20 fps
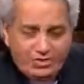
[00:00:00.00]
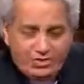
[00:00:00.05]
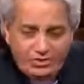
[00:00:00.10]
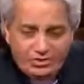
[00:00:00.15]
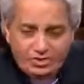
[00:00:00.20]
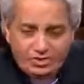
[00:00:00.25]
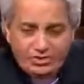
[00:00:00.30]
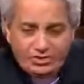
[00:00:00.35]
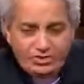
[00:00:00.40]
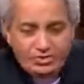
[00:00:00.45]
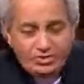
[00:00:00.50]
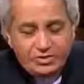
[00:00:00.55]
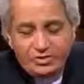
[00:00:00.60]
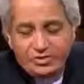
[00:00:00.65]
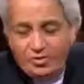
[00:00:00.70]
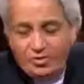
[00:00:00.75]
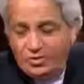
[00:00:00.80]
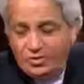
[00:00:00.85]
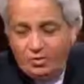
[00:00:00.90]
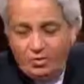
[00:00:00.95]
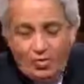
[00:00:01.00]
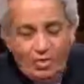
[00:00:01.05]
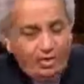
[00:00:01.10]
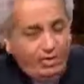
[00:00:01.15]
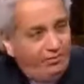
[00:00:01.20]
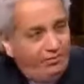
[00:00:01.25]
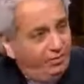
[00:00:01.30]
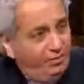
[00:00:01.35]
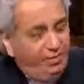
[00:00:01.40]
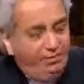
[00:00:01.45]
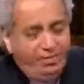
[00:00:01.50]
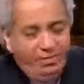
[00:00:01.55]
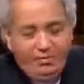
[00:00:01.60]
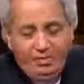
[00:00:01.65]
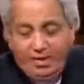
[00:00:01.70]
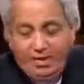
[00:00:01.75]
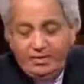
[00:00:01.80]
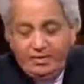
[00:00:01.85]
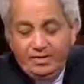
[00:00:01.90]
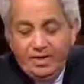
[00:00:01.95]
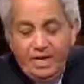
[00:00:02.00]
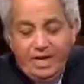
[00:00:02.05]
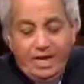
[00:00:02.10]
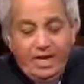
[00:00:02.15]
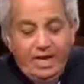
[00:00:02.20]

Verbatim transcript: surgeons and so on. They're wonderful people out there.